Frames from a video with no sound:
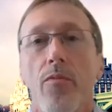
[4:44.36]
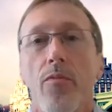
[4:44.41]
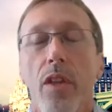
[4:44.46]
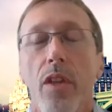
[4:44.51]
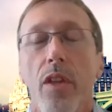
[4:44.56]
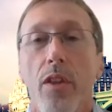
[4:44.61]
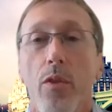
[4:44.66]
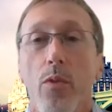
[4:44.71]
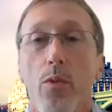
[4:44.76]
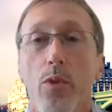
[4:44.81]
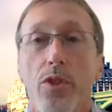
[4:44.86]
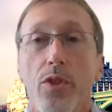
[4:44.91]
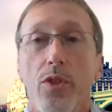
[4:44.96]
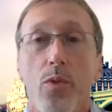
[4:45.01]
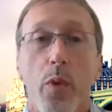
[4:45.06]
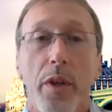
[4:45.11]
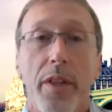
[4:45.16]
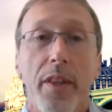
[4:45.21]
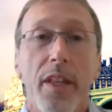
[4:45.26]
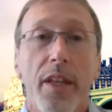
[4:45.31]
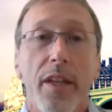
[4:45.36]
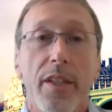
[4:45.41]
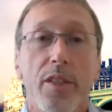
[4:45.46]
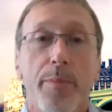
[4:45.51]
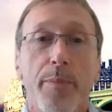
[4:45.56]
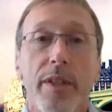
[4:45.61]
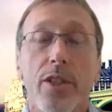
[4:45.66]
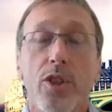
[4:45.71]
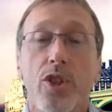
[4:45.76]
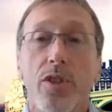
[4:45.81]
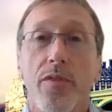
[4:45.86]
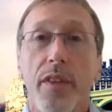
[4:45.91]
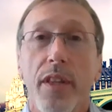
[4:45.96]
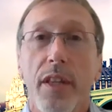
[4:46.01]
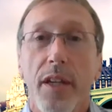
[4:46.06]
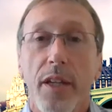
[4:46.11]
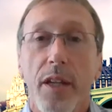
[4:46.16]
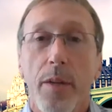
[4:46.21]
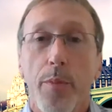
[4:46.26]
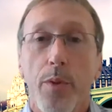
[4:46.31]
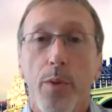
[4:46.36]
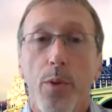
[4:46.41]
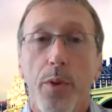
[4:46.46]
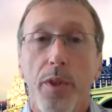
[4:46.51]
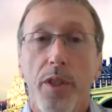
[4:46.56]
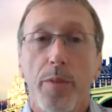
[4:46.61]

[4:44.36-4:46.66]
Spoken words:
In other words, when the expansion of the airport